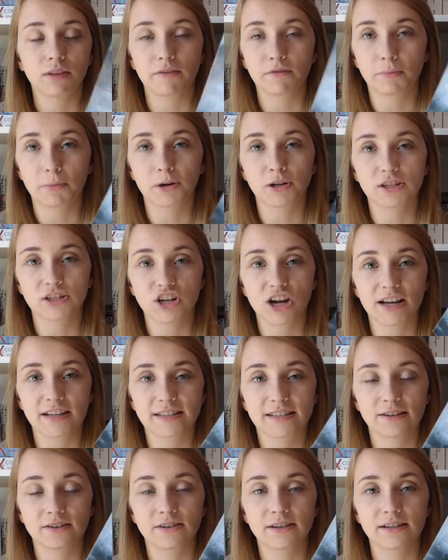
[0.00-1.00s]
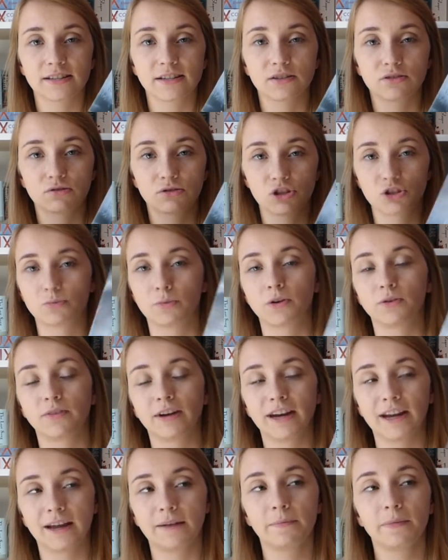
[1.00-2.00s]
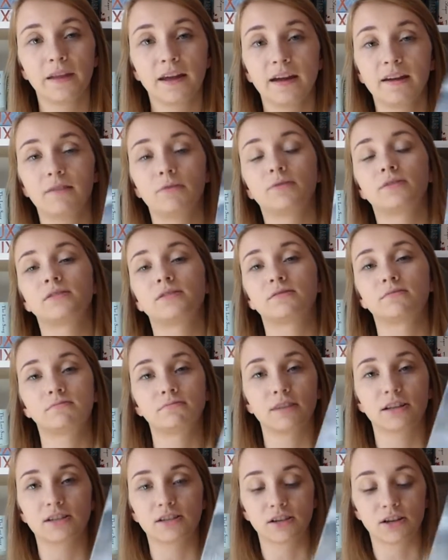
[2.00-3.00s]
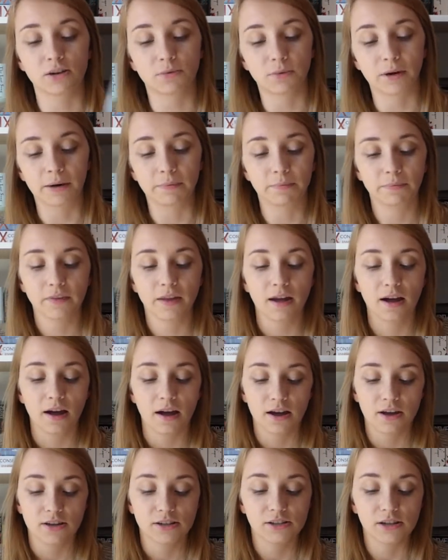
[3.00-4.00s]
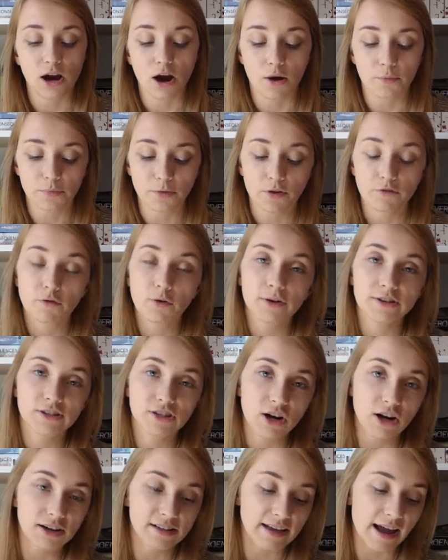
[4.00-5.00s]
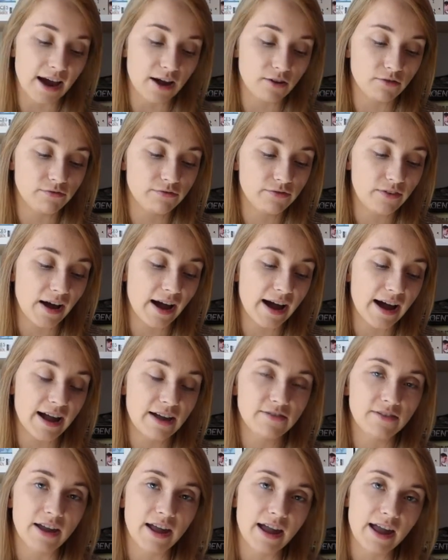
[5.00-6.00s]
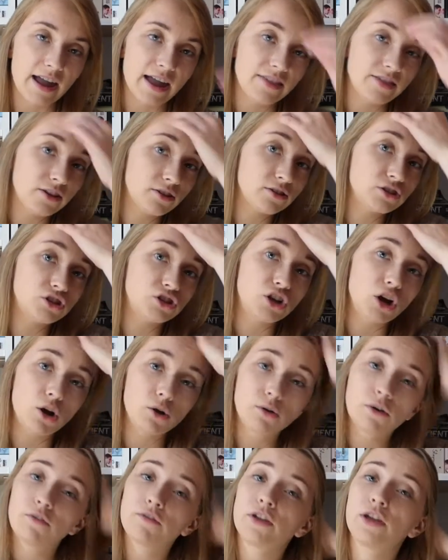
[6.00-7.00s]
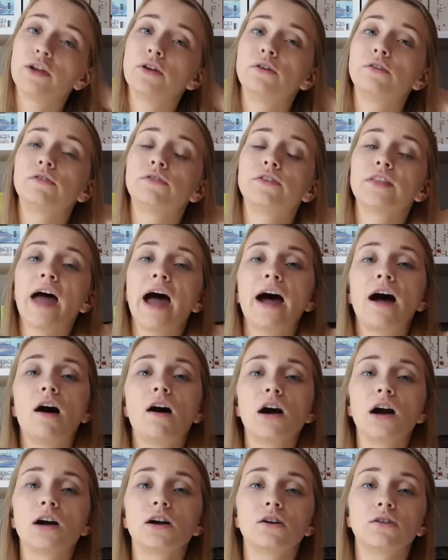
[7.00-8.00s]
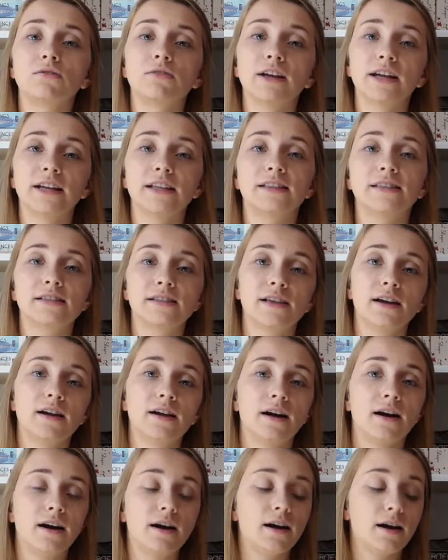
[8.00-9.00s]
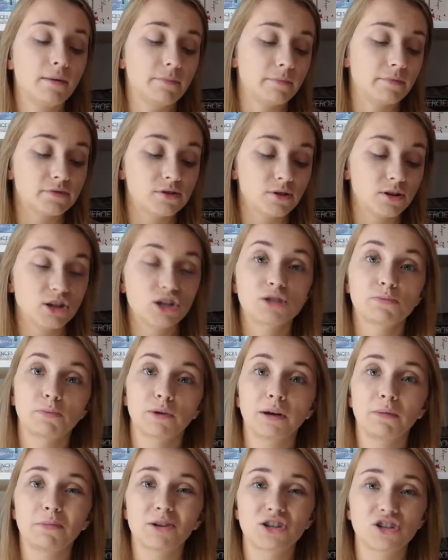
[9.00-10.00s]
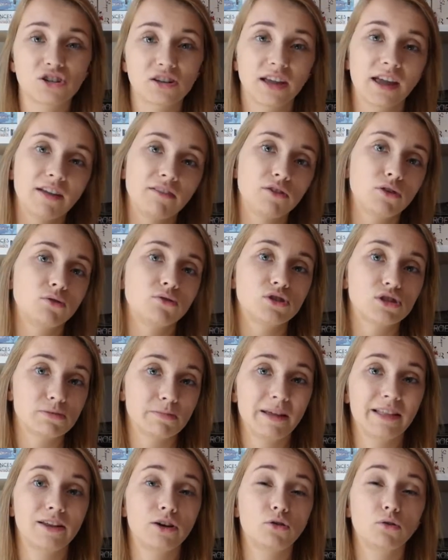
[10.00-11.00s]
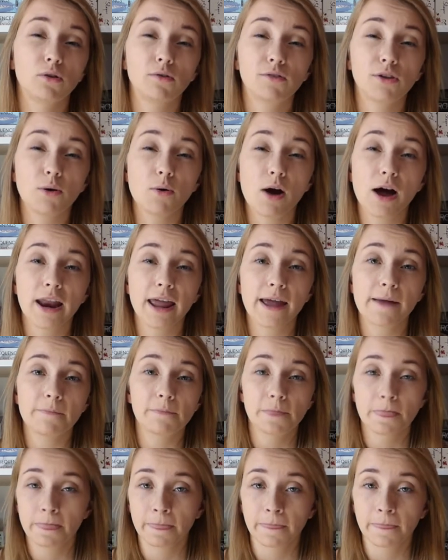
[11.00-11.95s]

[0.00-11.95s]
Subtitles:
love the Percy Jackson series and just want to read it. It's a good one. So 4 stars out of 5, and there's no review for that on Goodreads. So I just pretty much gave you just my little review on it.